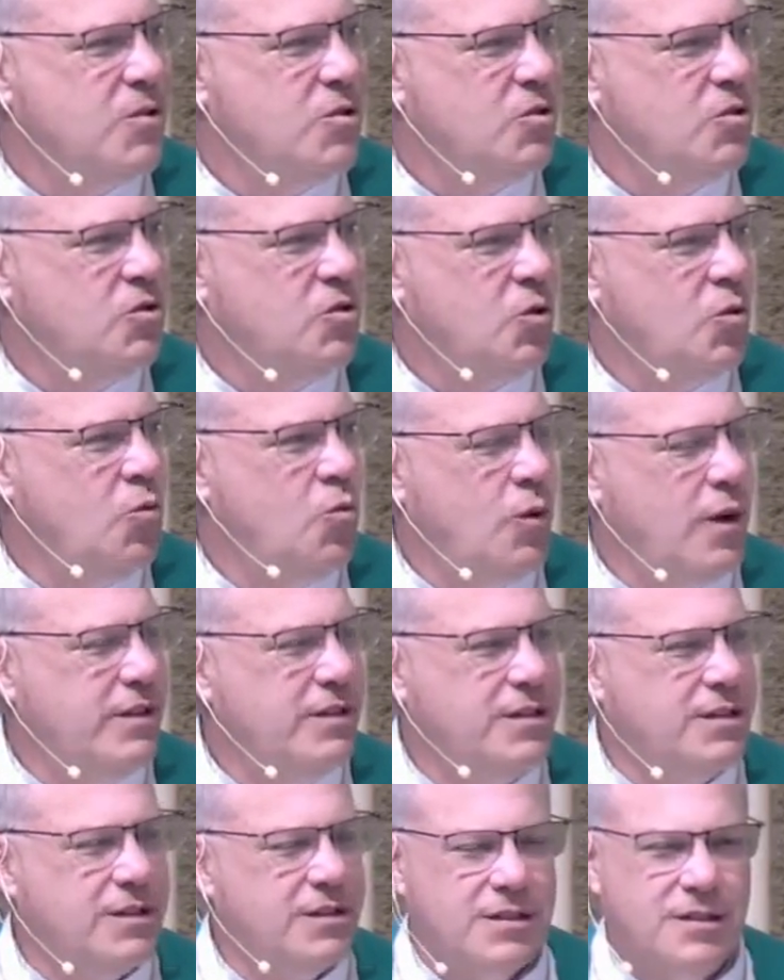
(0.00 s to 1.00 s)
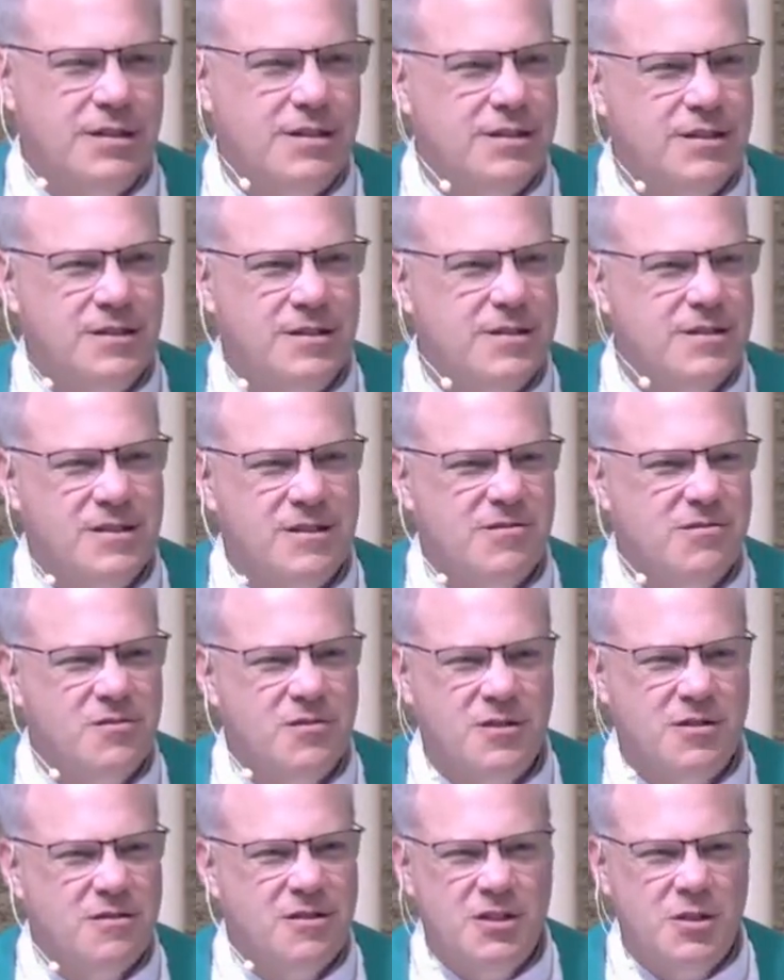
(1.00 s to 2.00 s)
So
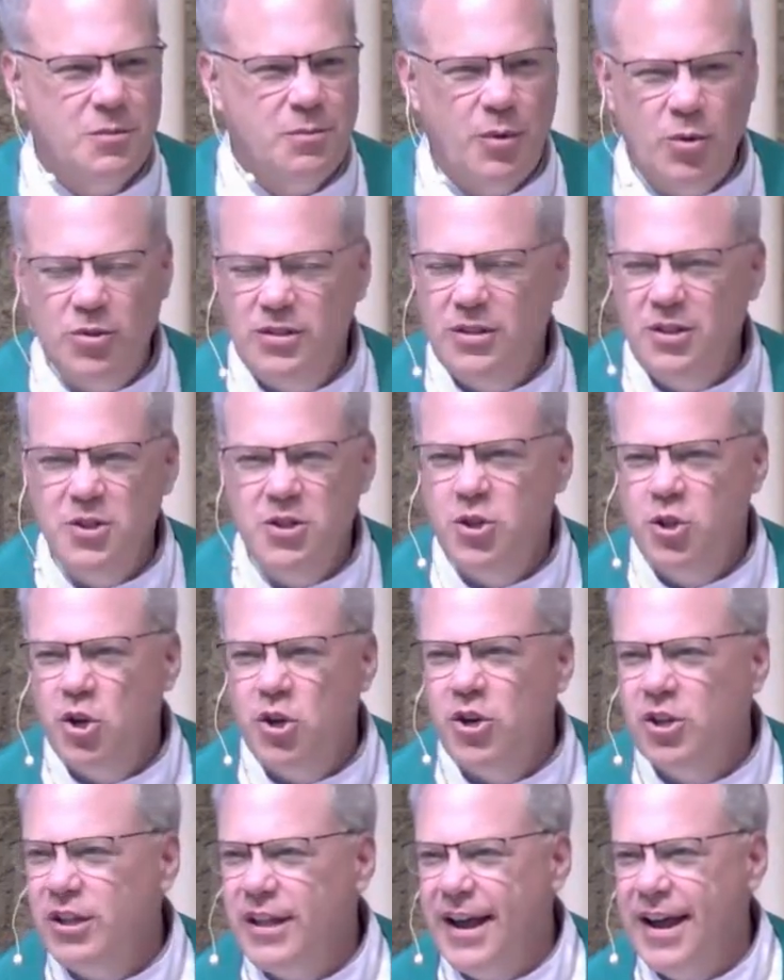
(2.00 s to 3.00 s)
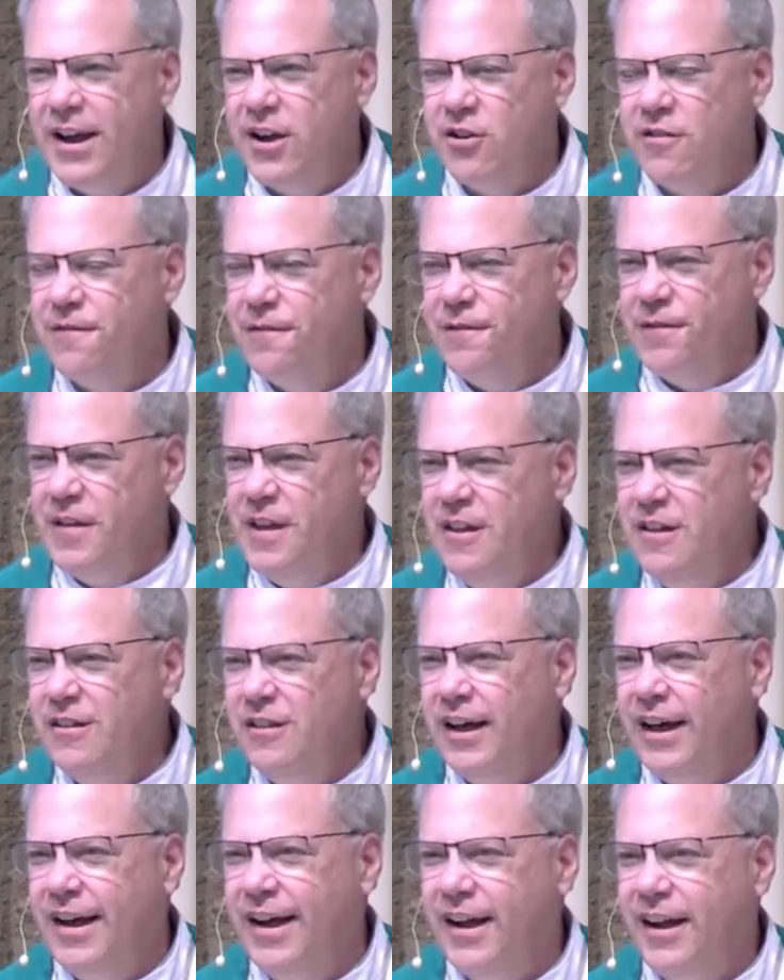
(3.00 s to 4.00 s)
what's it supposed to look like or feel
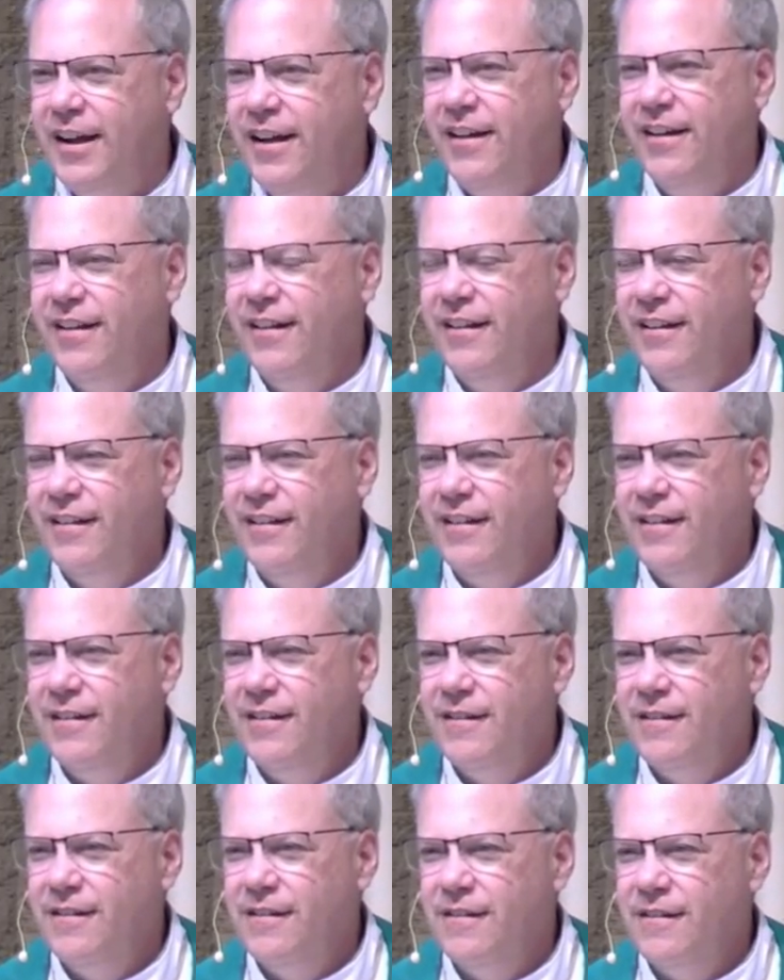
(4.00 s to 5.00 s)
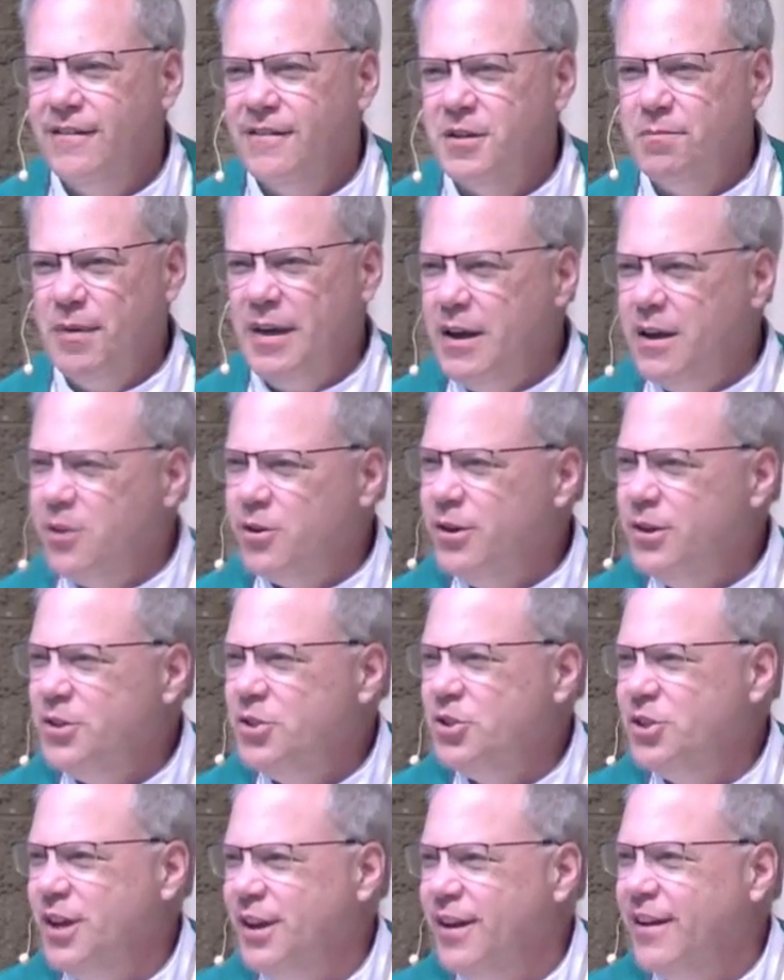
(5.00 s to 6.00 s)
like to be a
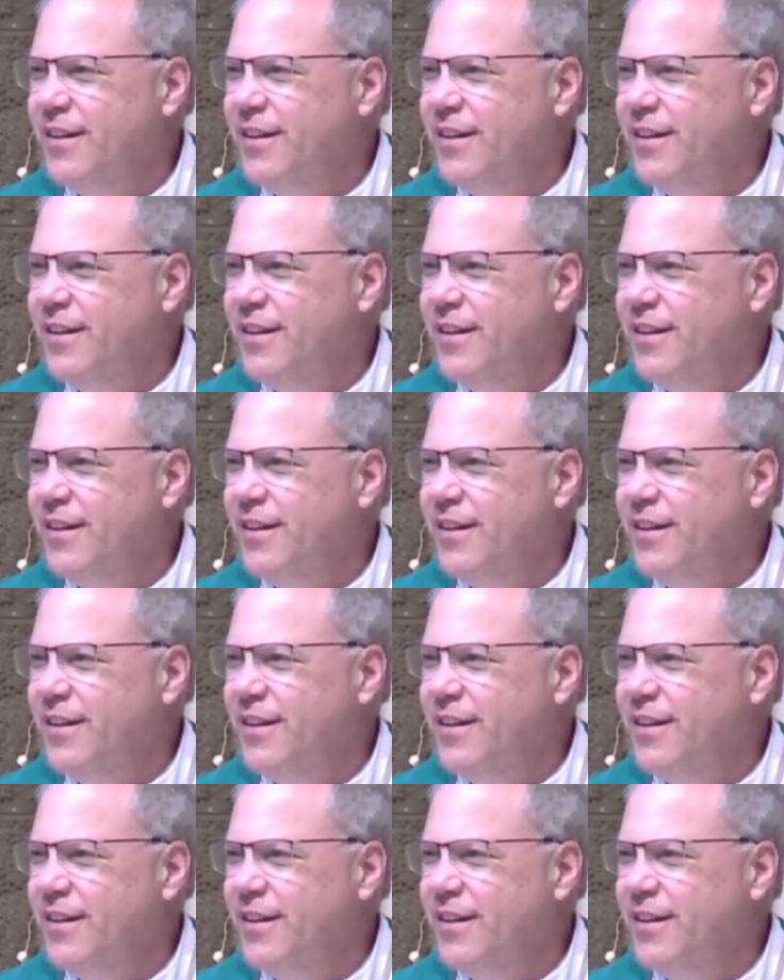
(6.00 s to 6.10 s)
Christian?